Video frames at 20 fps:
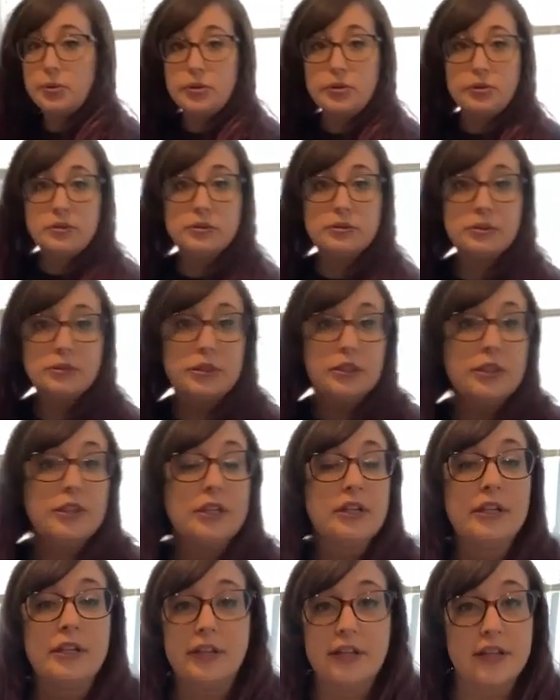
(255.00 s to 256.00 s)
a little
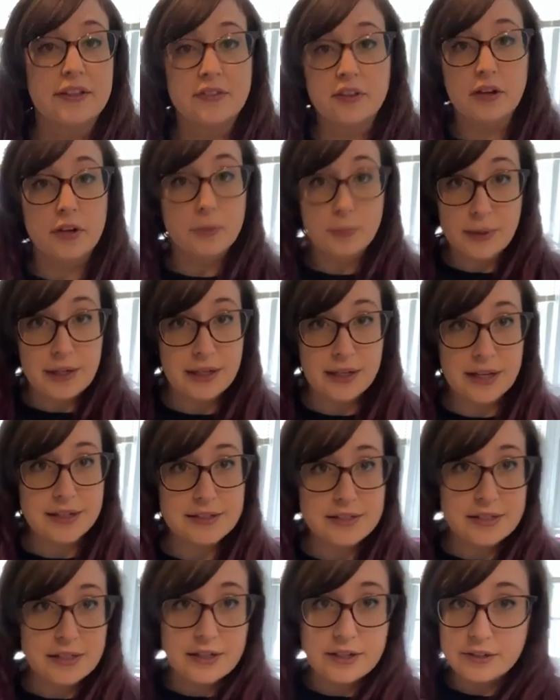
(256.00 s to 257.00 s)
get there when it
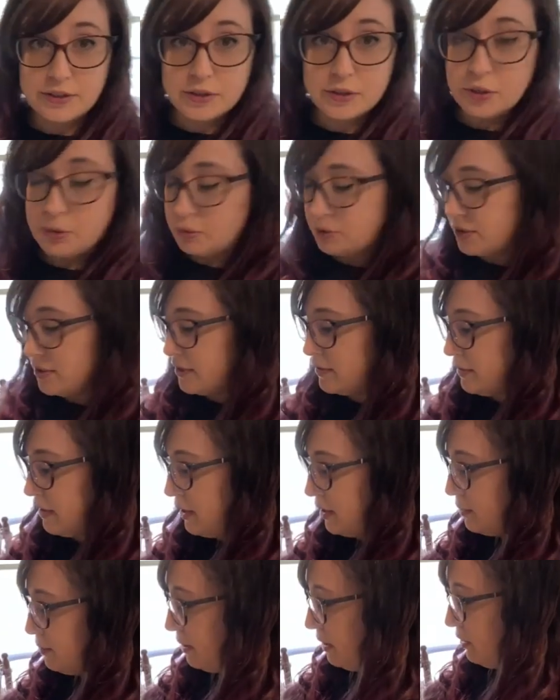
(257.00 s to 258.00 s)
gets there. You know what they
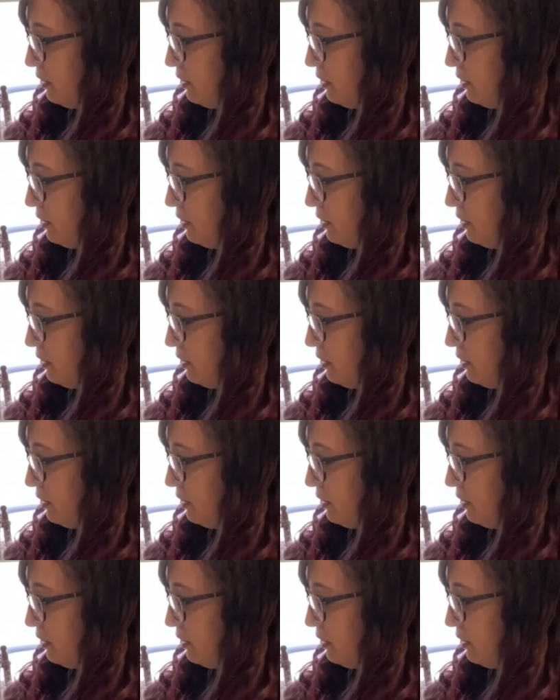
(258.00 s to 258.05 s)
say